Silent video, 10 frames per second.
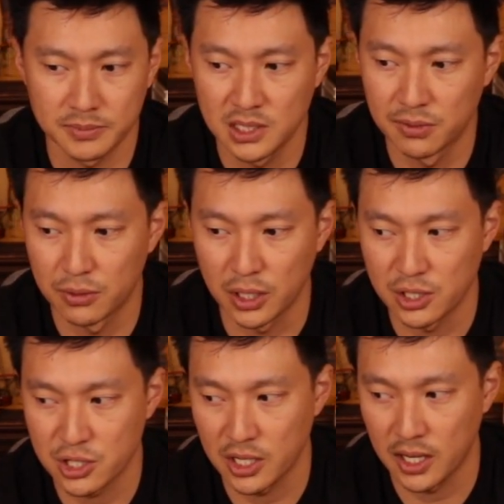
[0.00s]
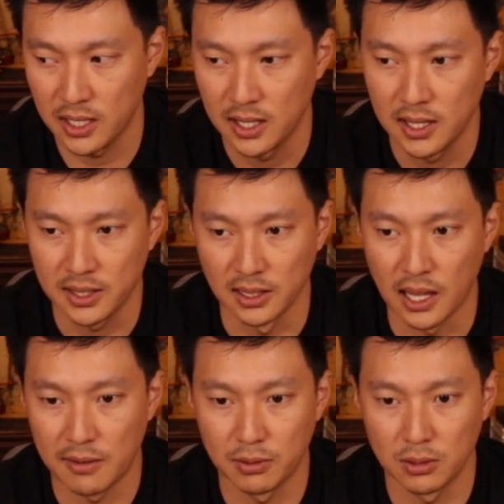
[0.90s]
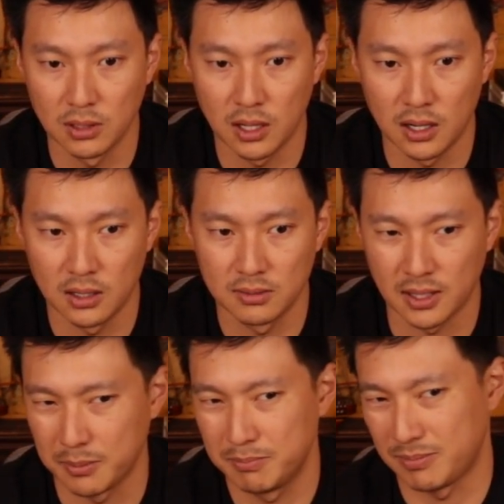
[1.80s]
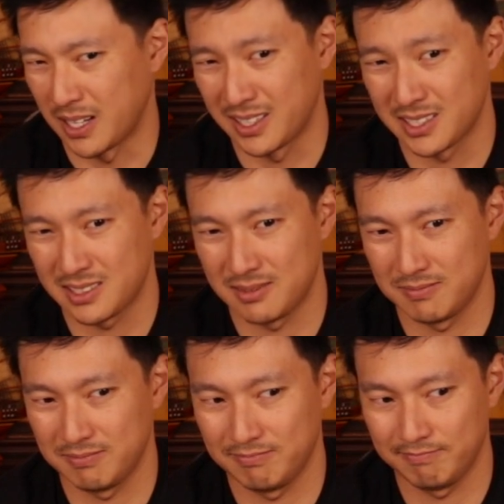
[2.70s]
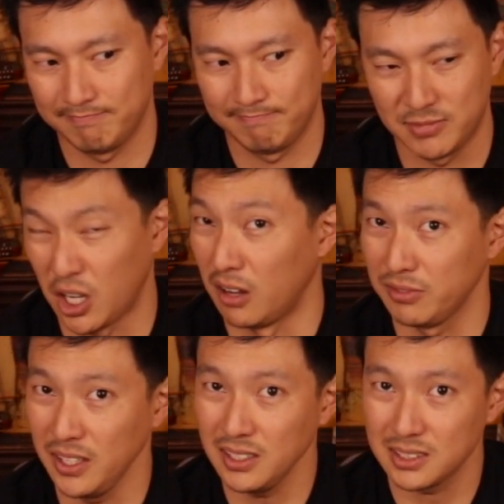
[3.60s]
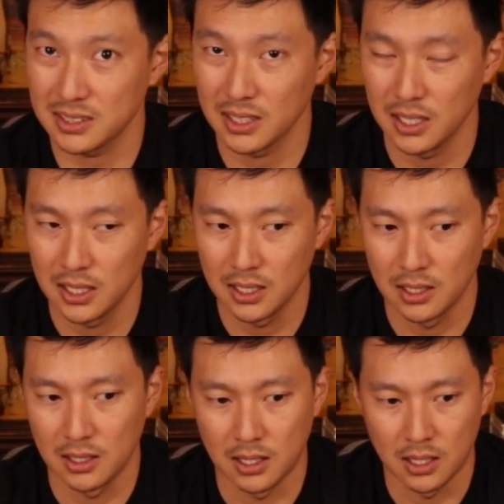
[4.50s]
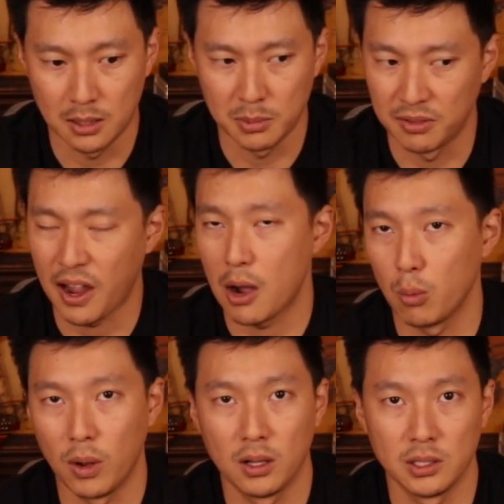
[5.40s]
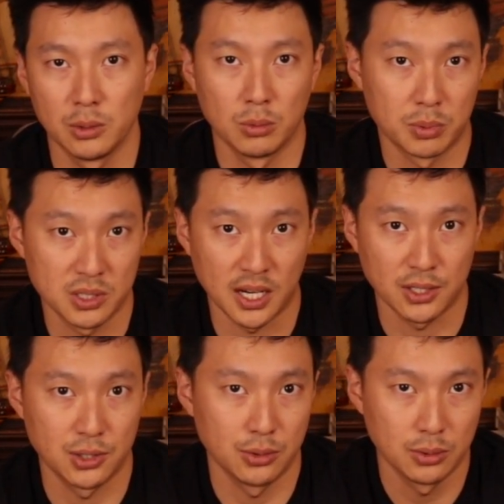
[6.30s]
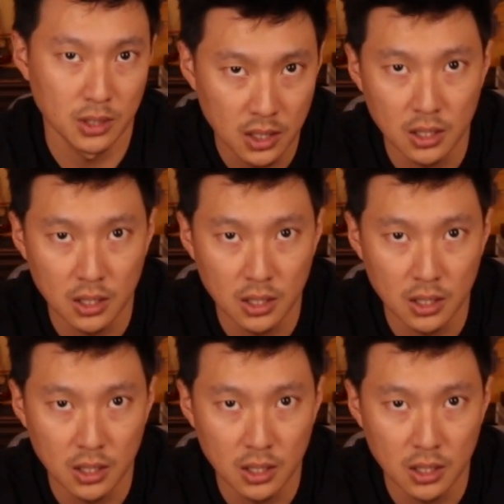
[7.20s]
differentiate the level of, I guess, toughness of how well it will protect you